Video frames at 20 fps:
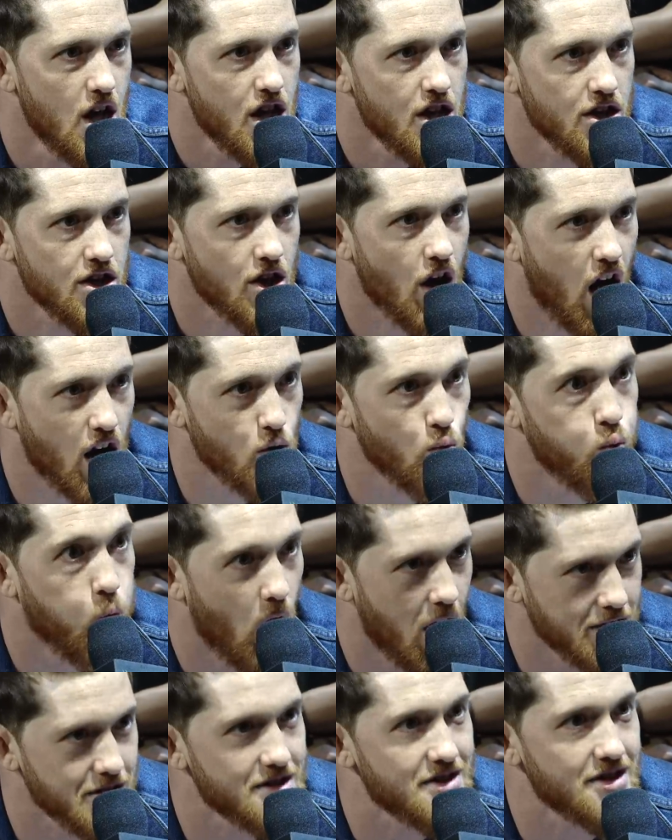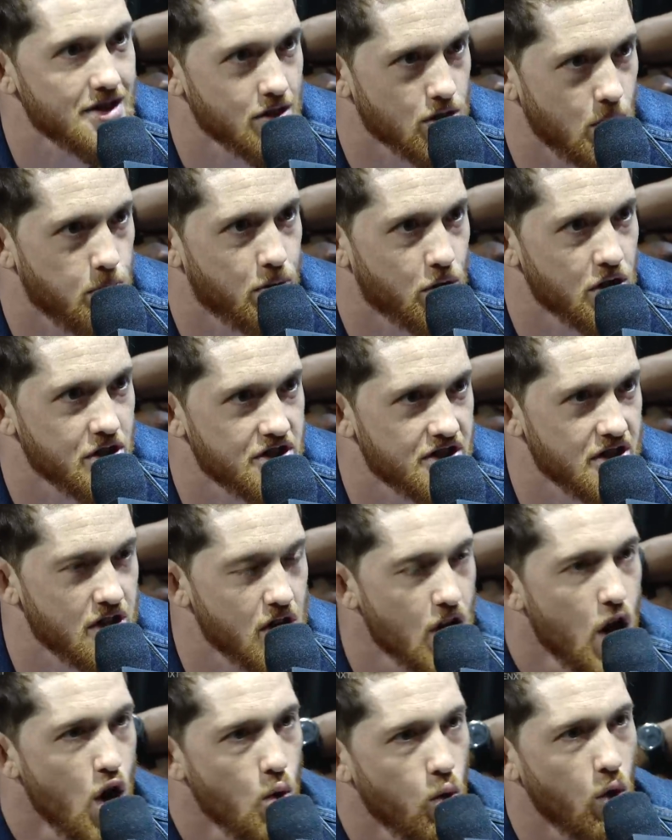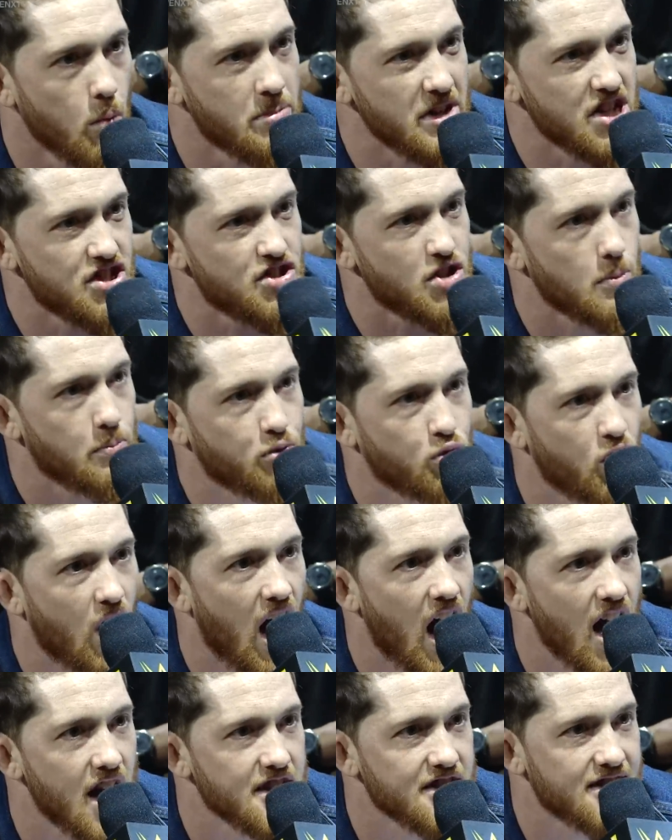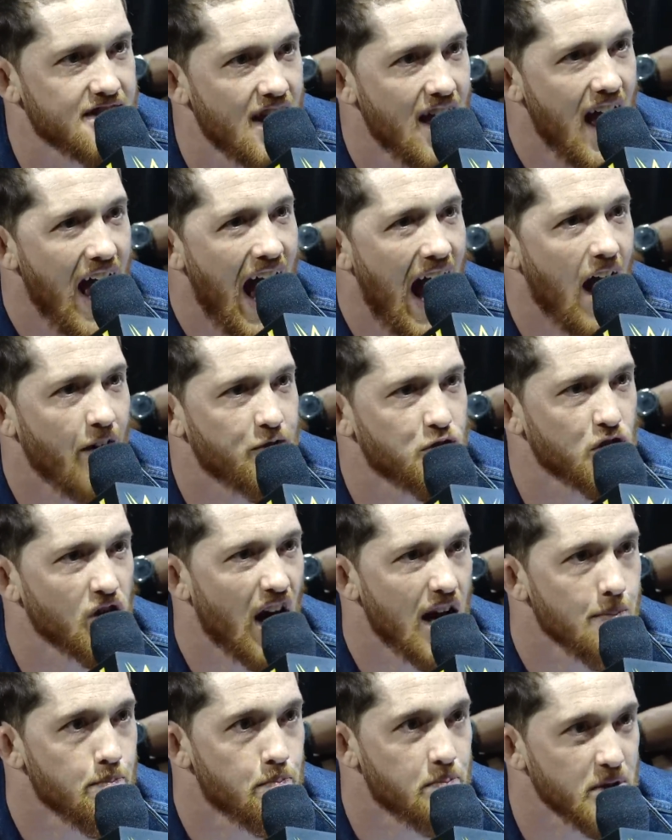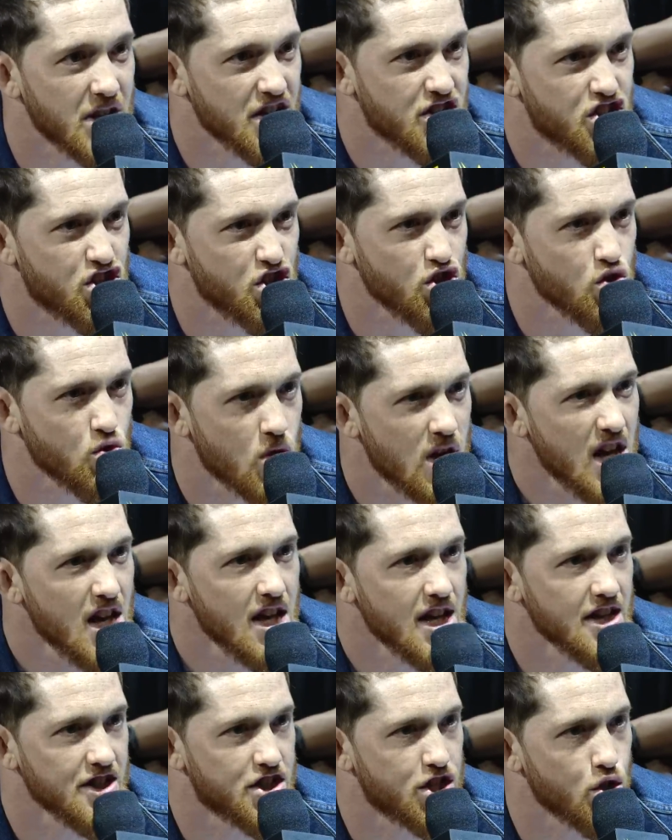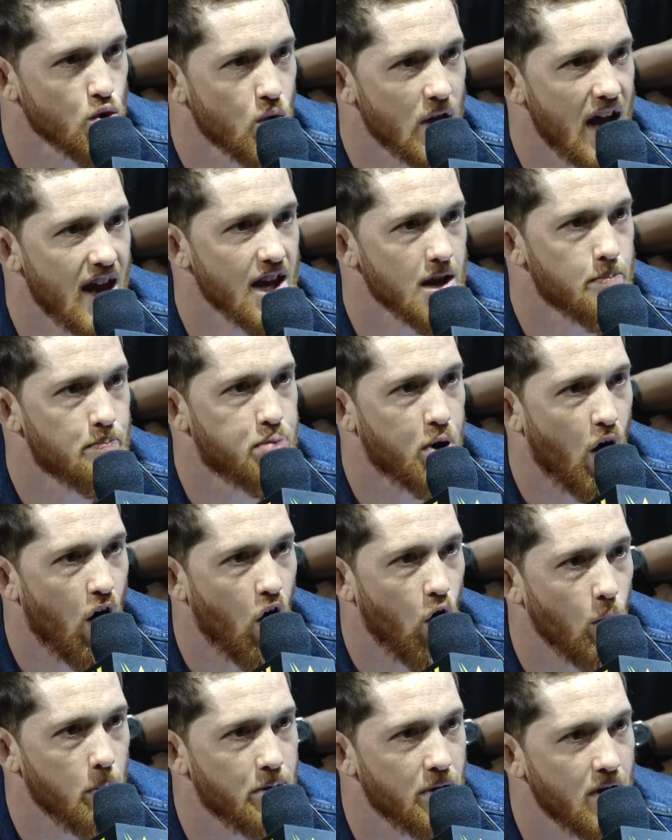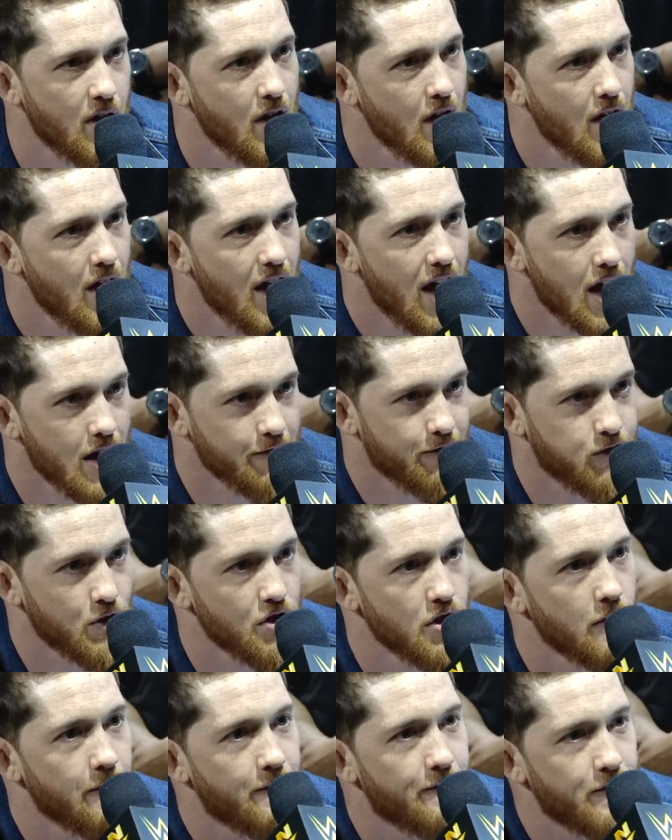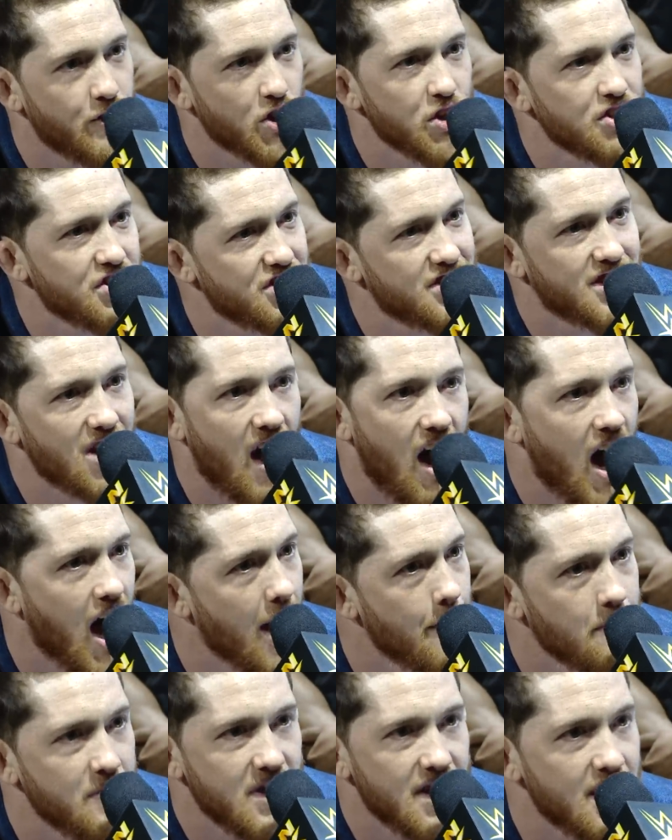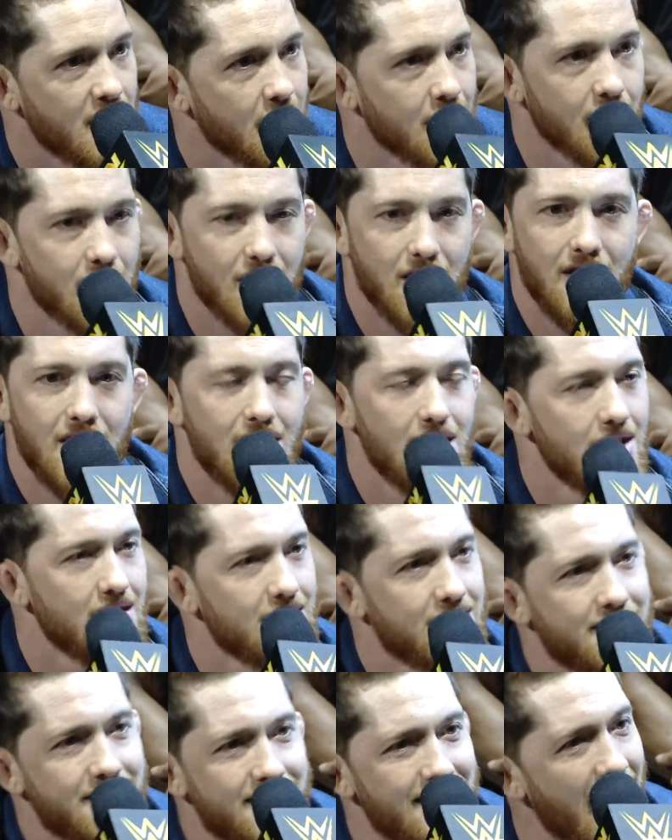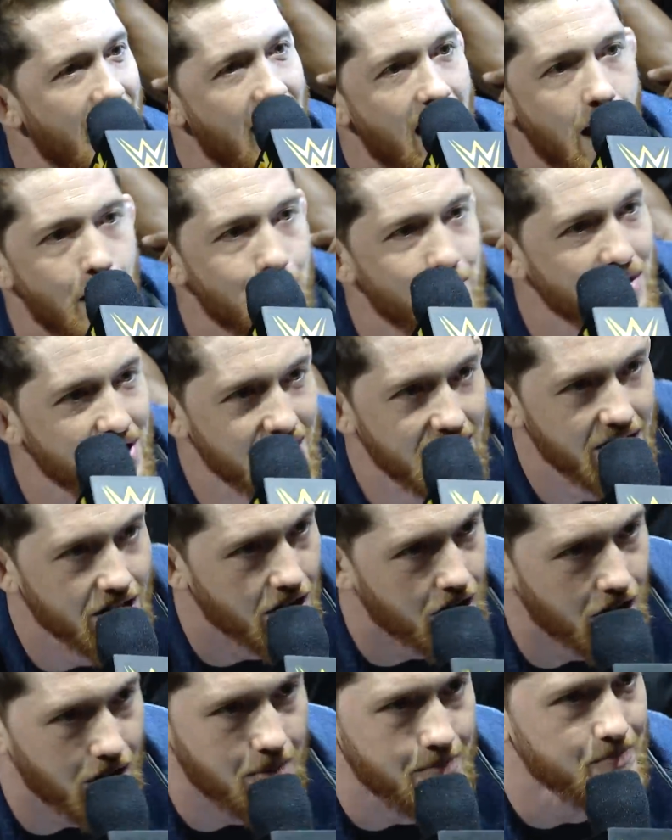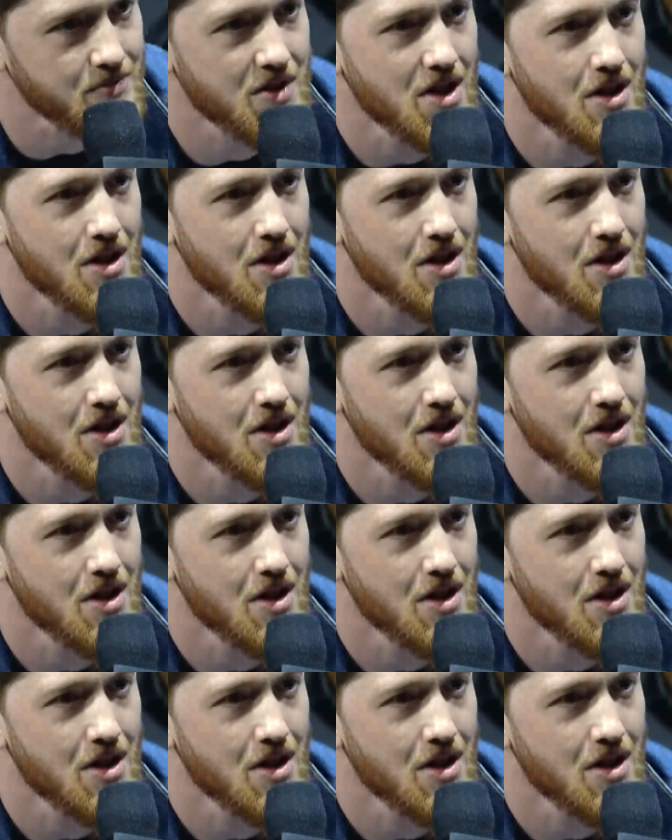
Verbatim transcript: Not one single person will be surprised after I beat you into a pulp. And for the first time in damn near